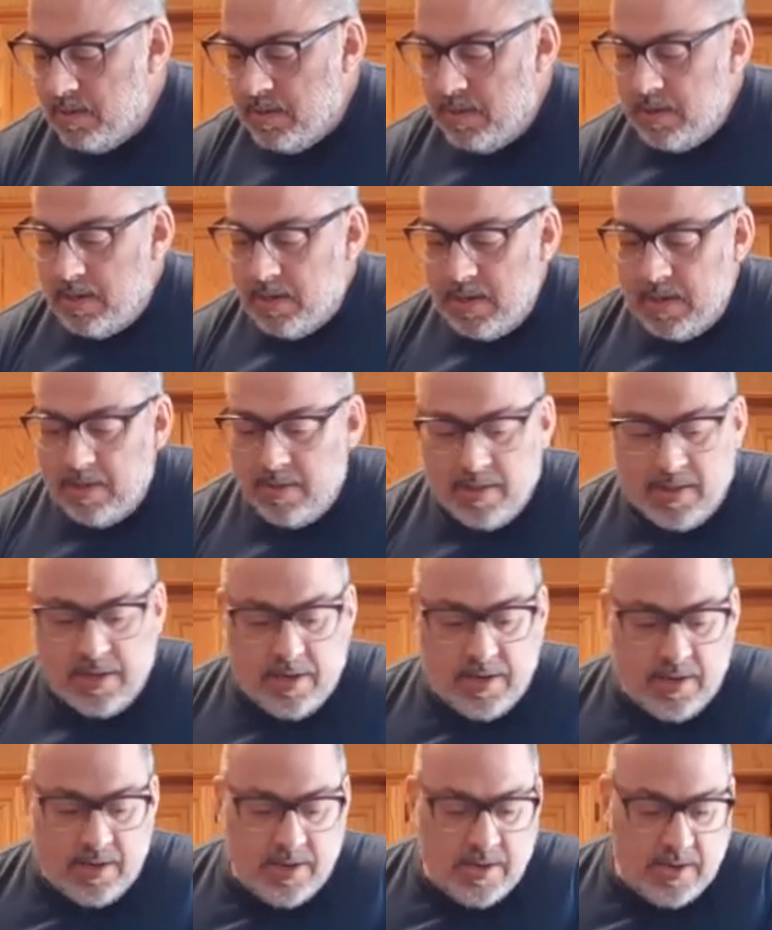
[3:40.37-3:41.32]
And
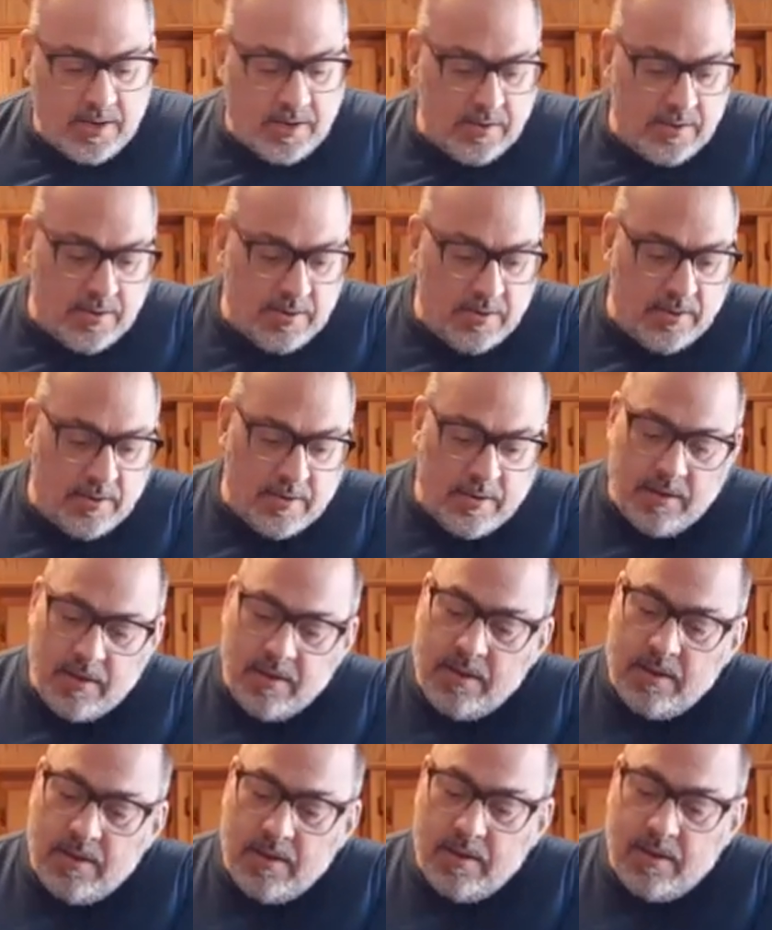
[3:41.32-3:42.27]
then
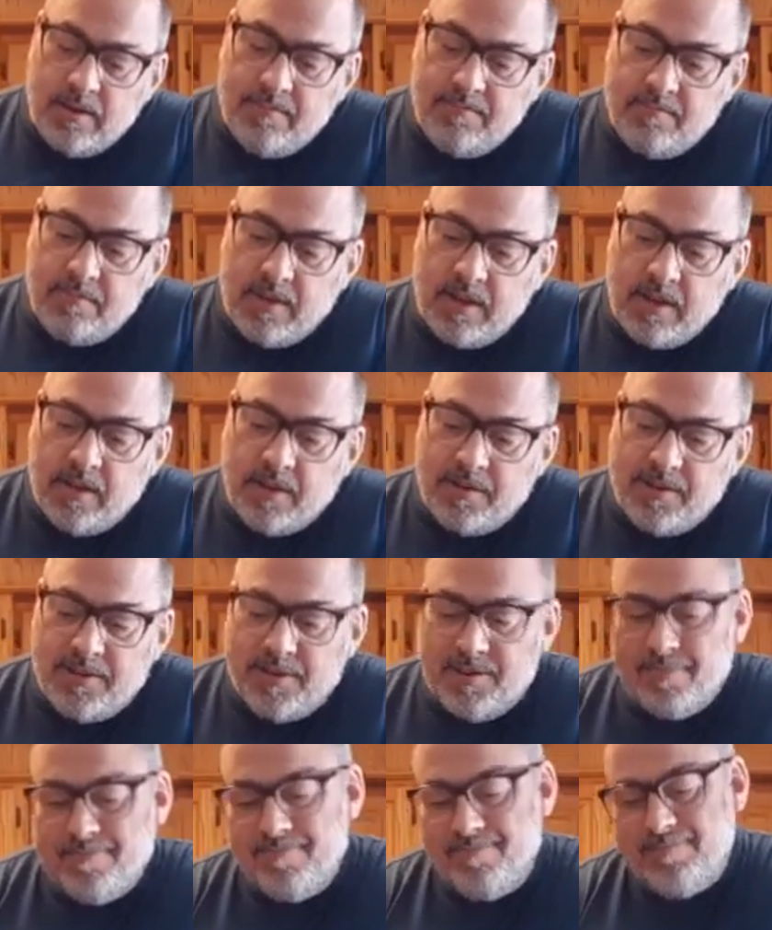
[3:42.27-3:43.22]
I got
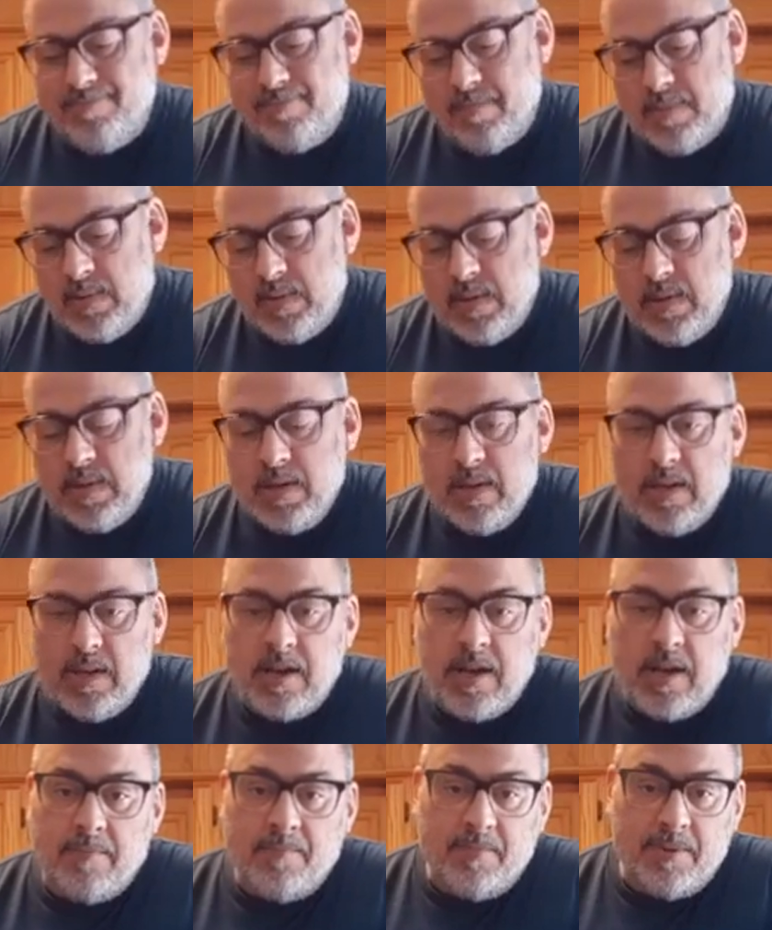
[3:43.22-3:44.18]
a
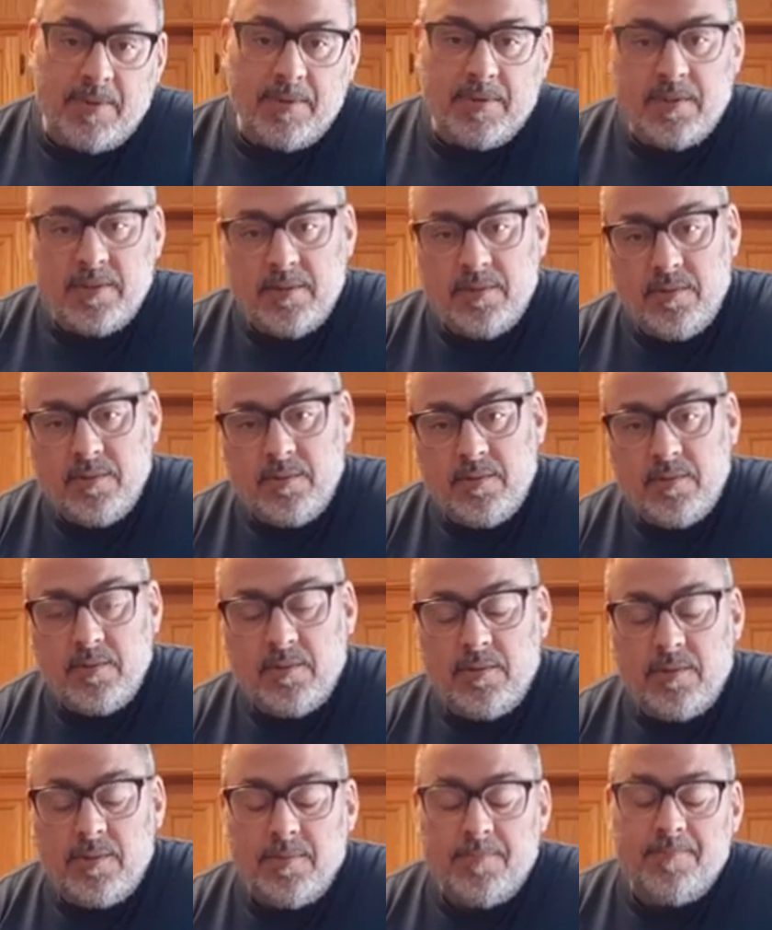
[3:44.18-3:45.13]
cup to,
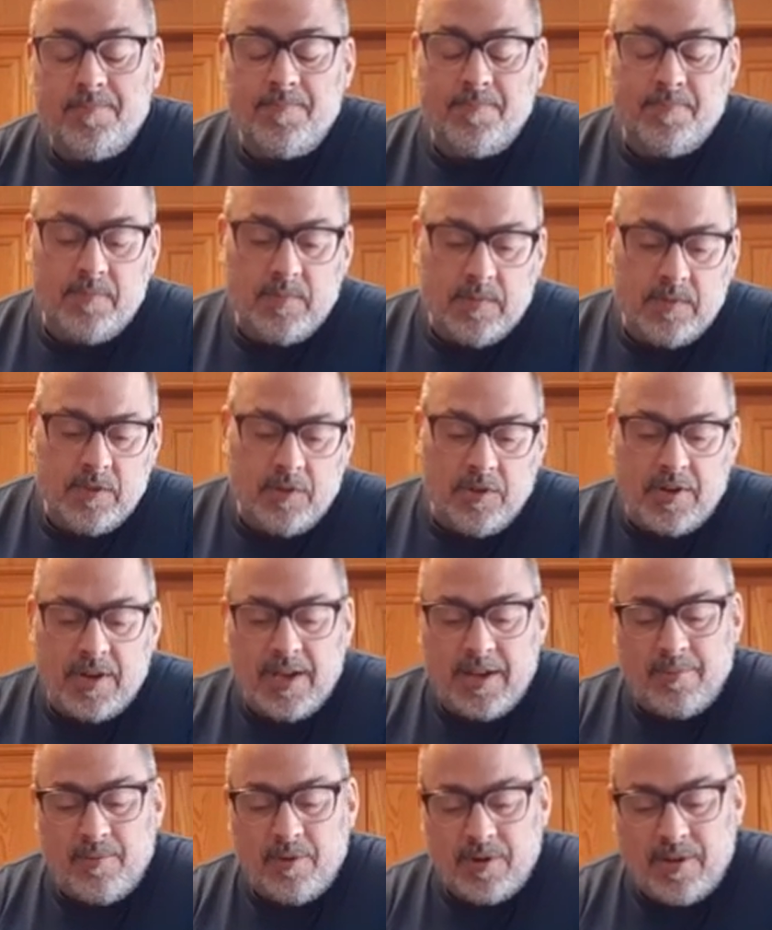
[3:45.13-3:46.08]
you're going to add
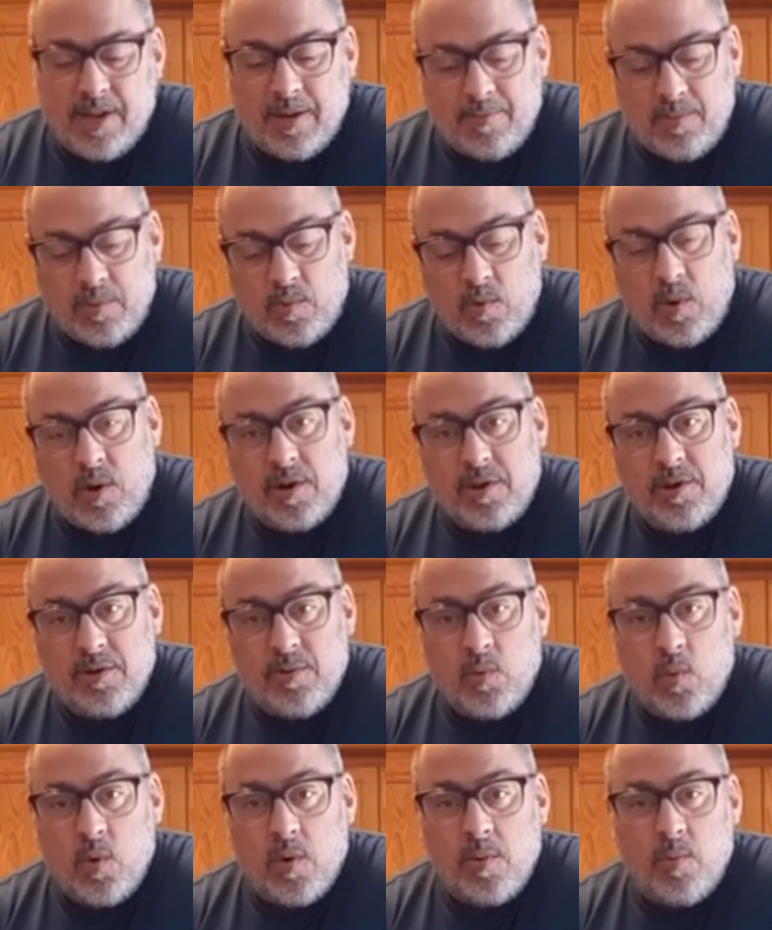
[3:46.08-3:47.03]
about 1 cup of water,
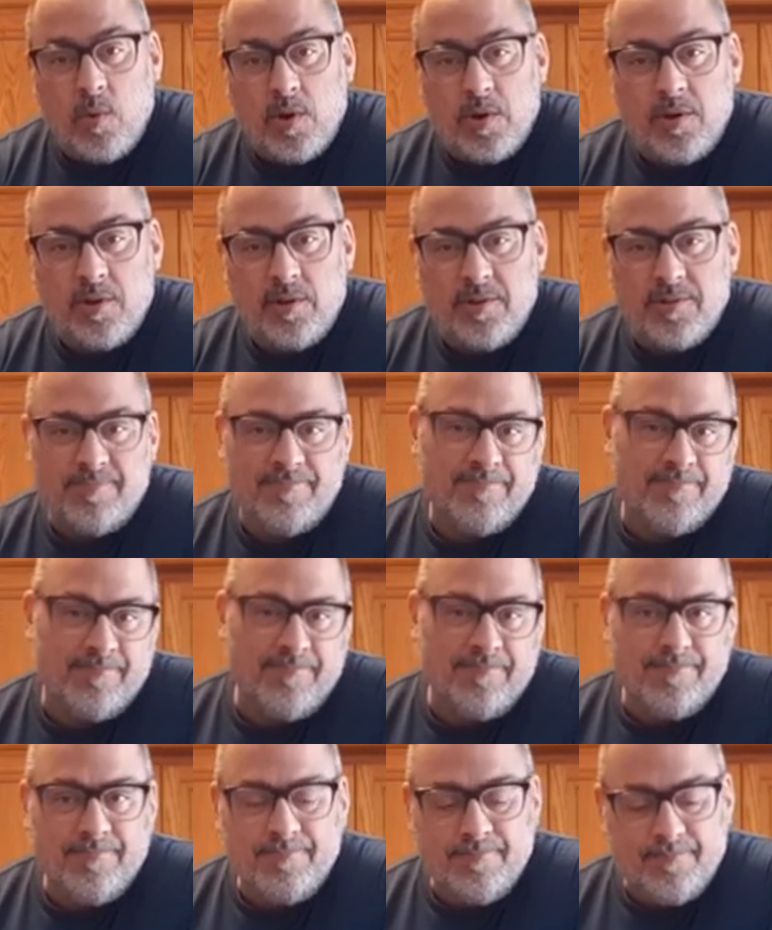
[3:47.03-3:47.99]
warm water or
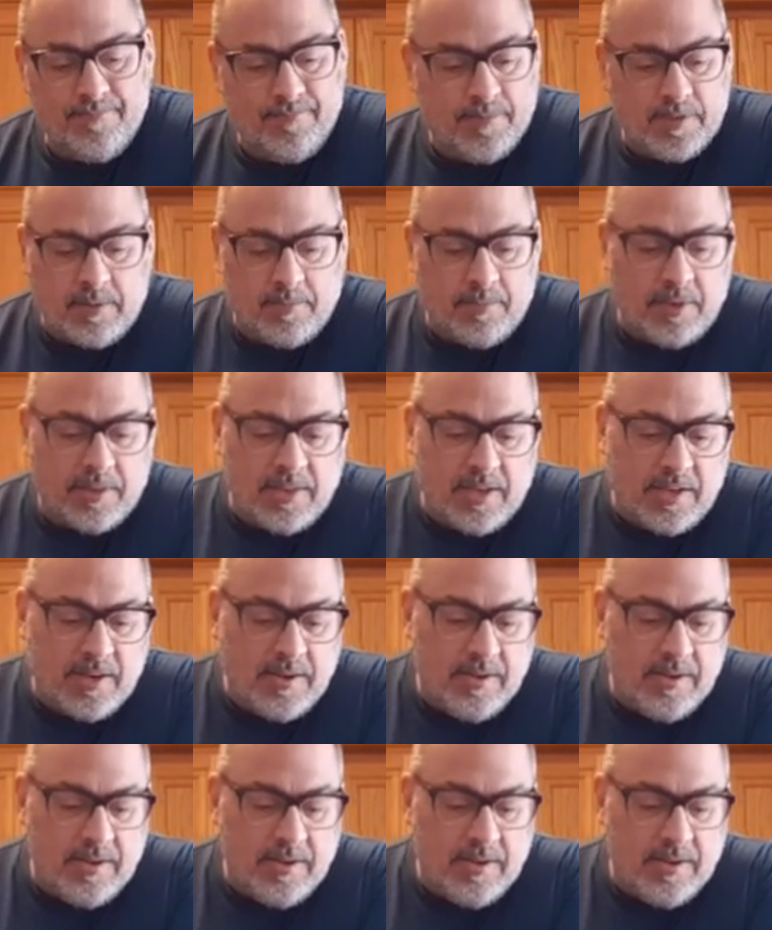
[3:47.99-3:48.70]
something like that.